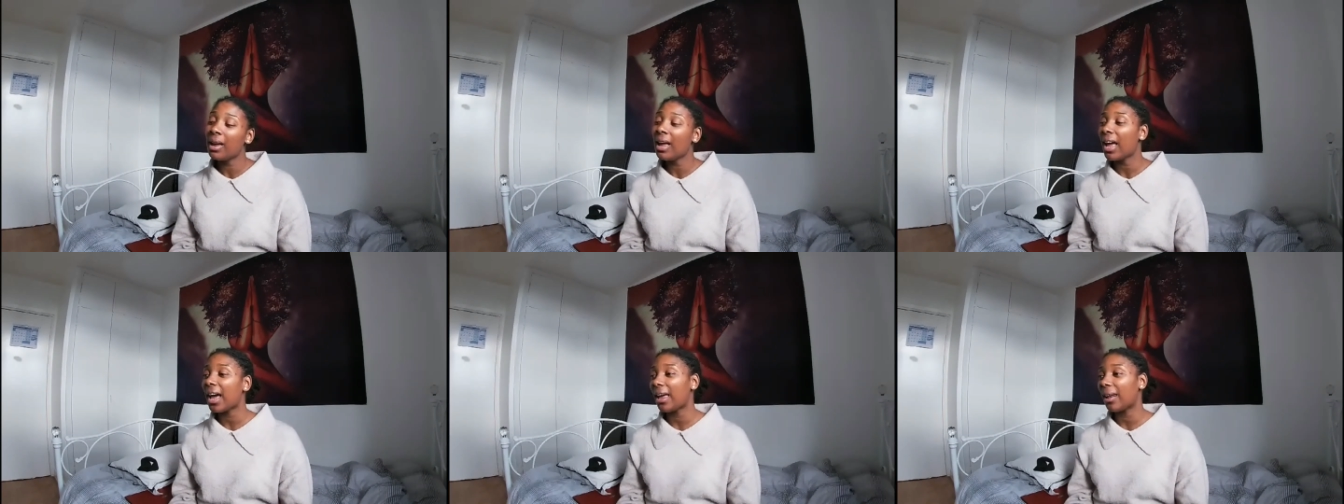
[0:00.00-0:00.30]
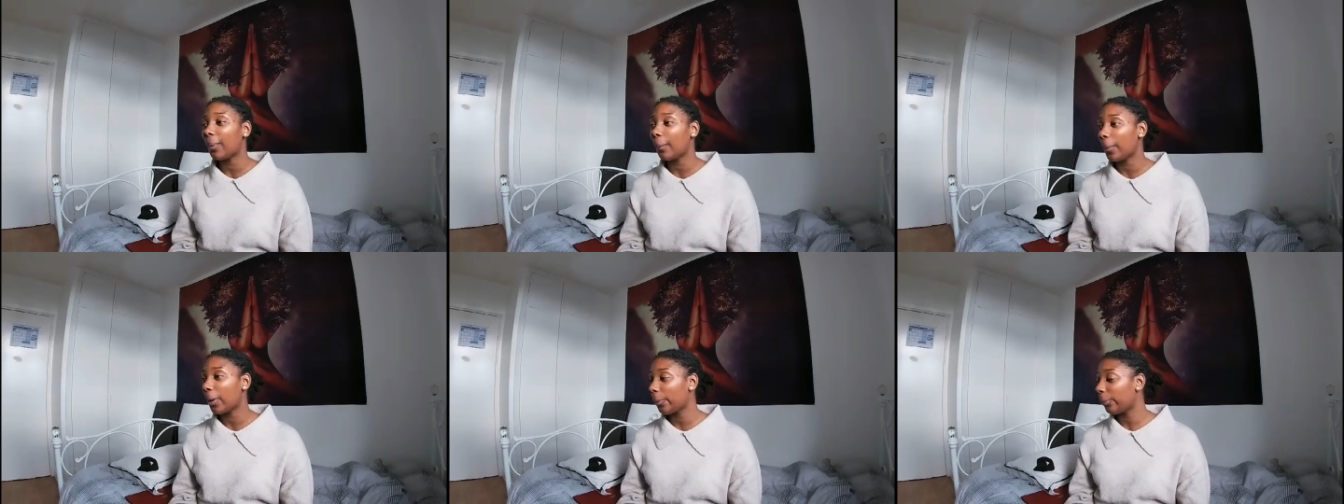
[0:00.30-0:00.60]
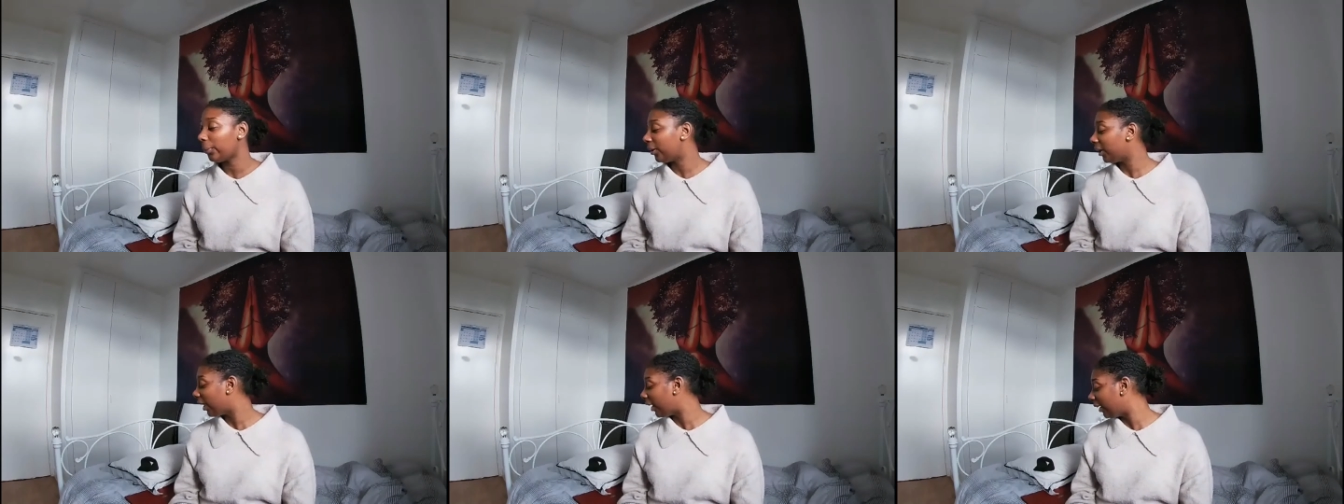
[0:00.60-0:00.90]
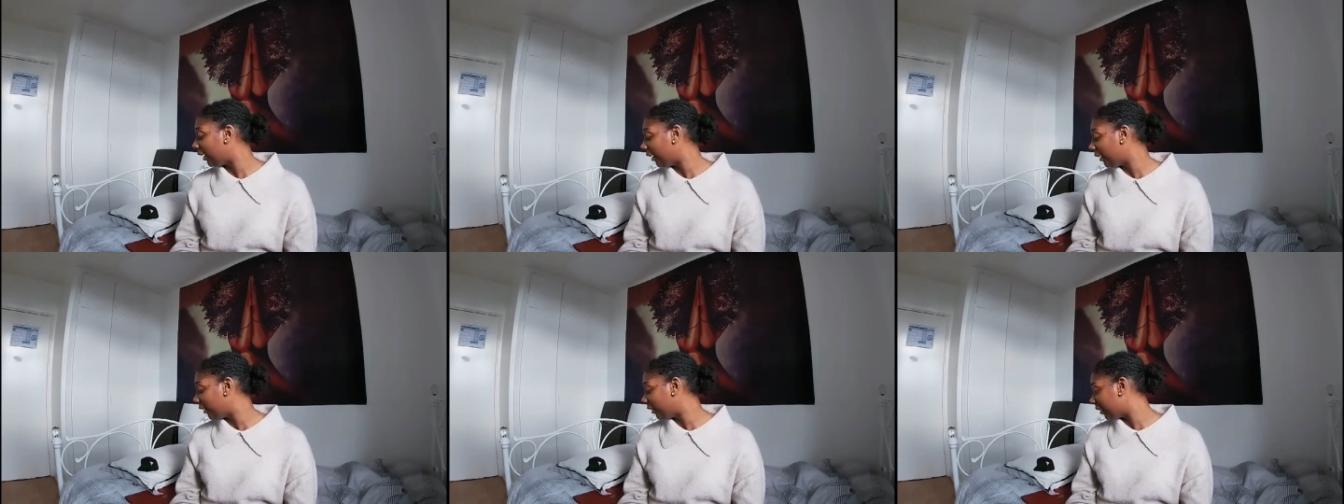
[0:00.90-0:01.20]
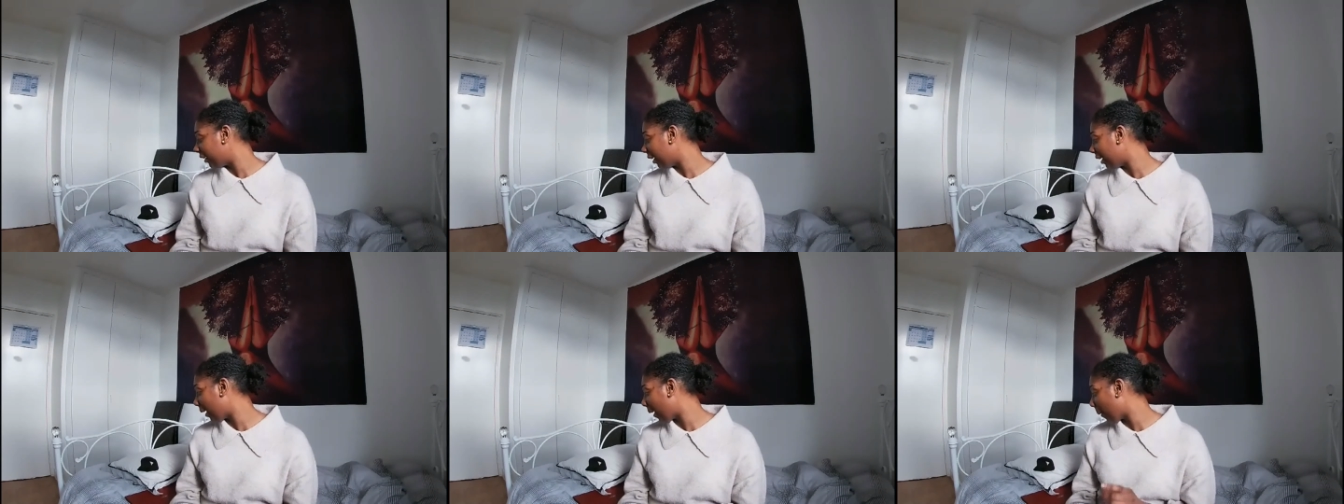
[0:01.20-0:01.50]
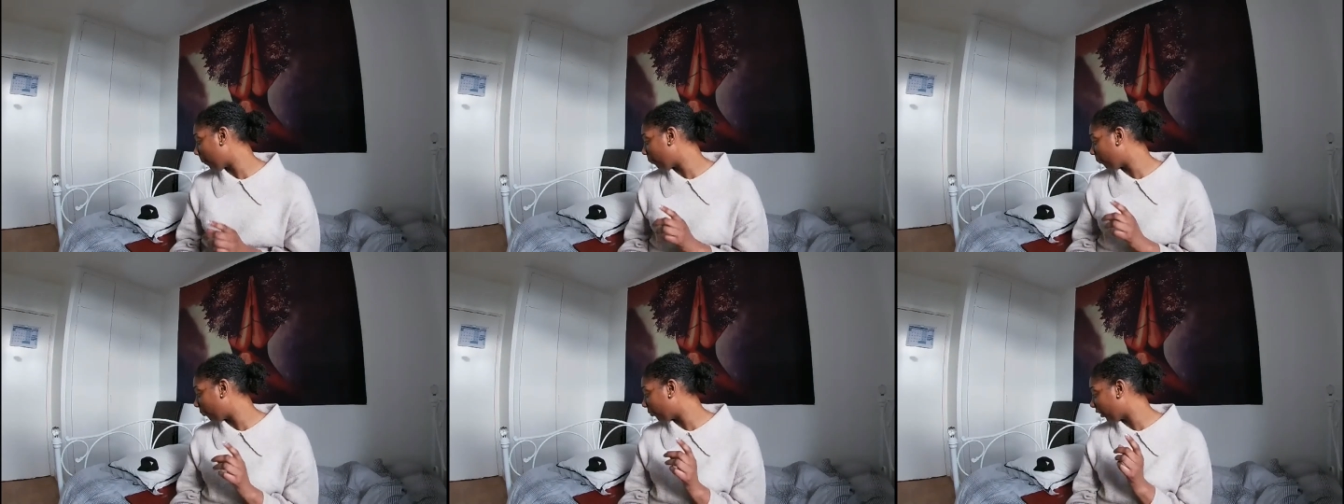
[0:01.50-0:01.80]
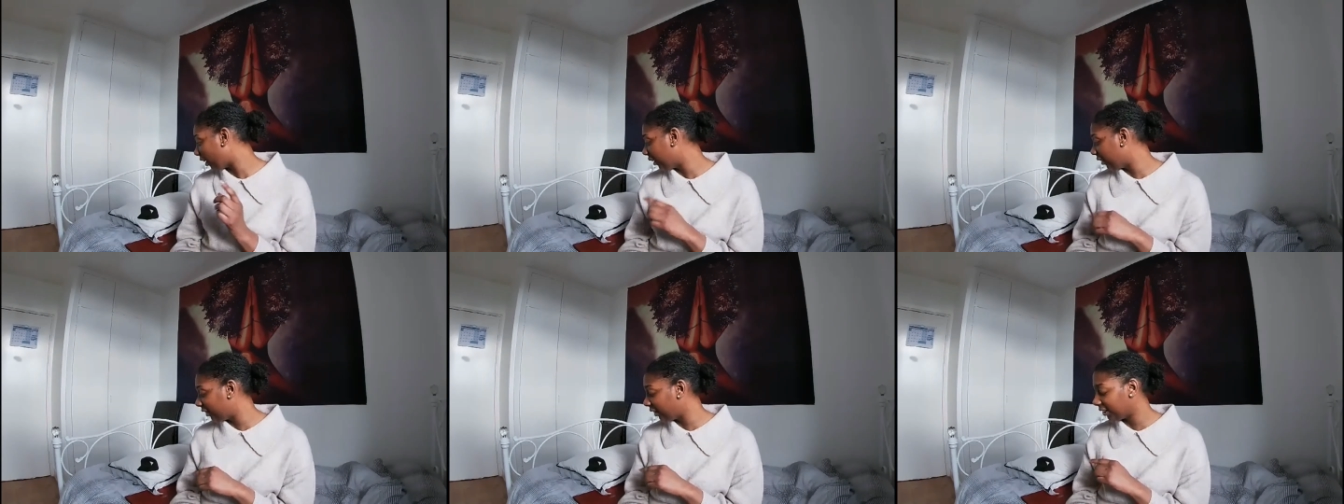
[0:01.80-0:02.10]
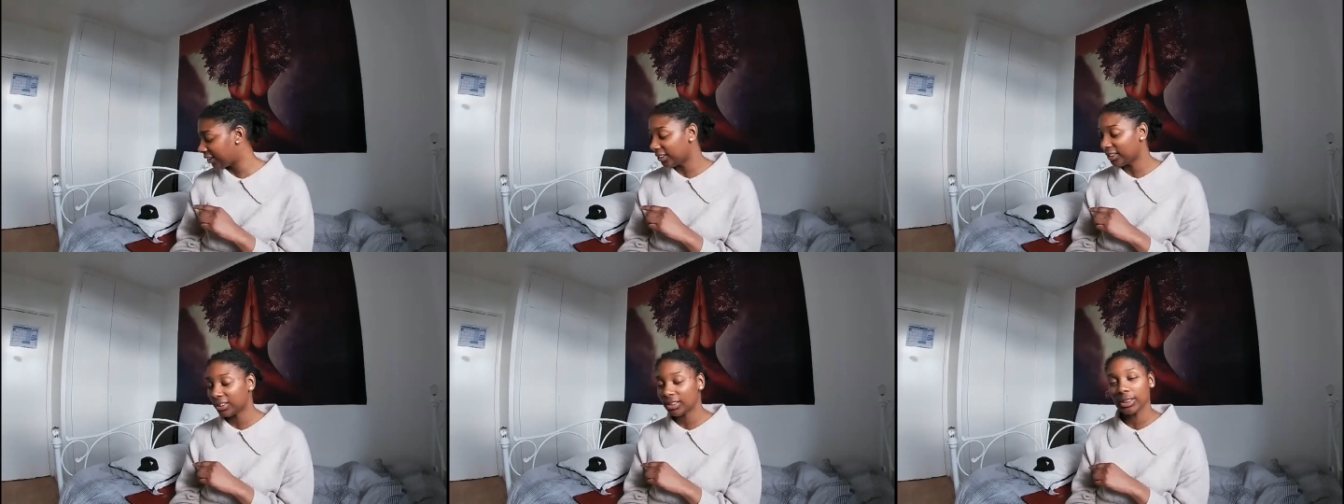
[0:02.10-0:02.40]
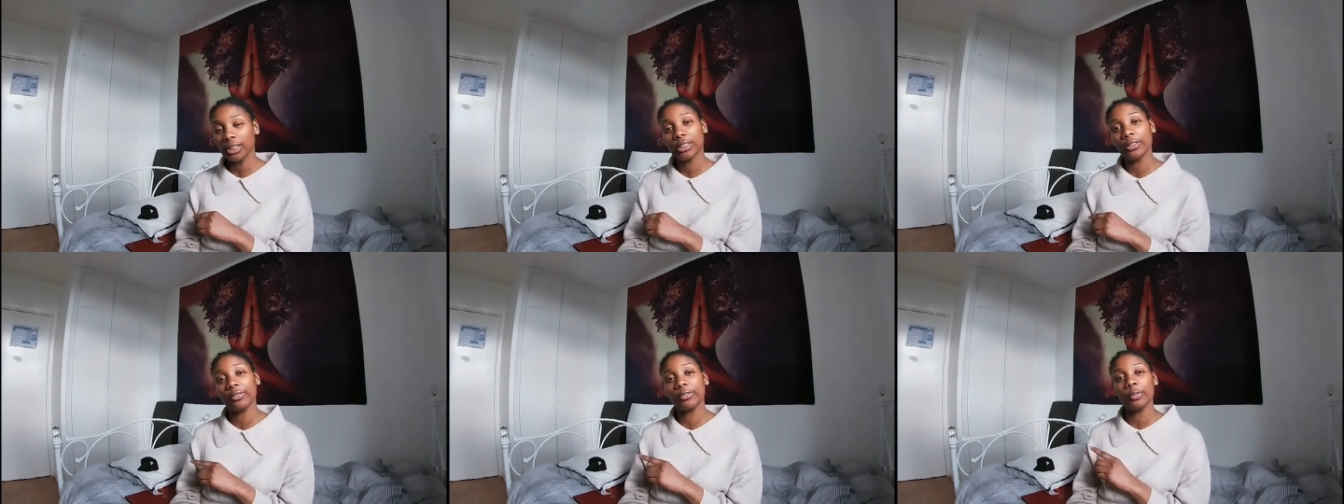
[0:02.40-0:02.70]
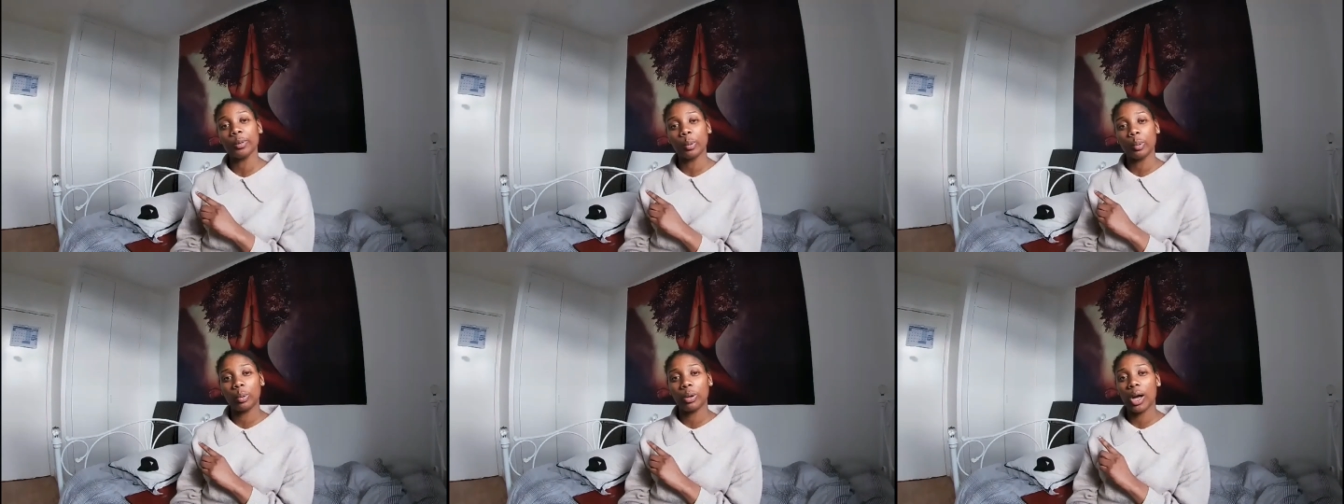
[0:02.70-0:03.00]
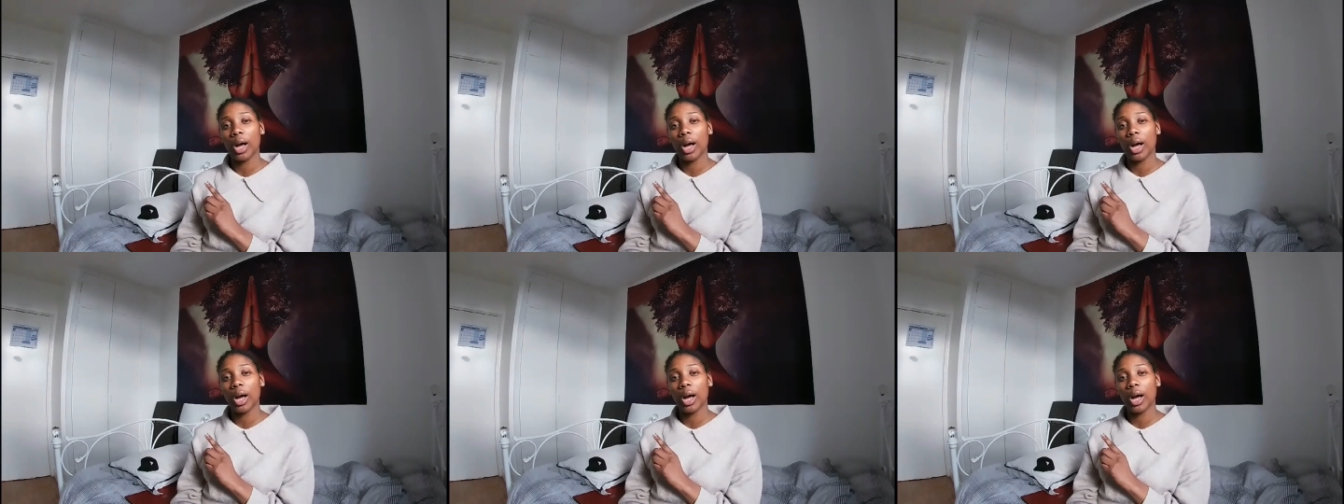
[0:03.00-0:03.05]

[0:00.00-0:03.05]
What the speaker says: At the moment I need to listen to the full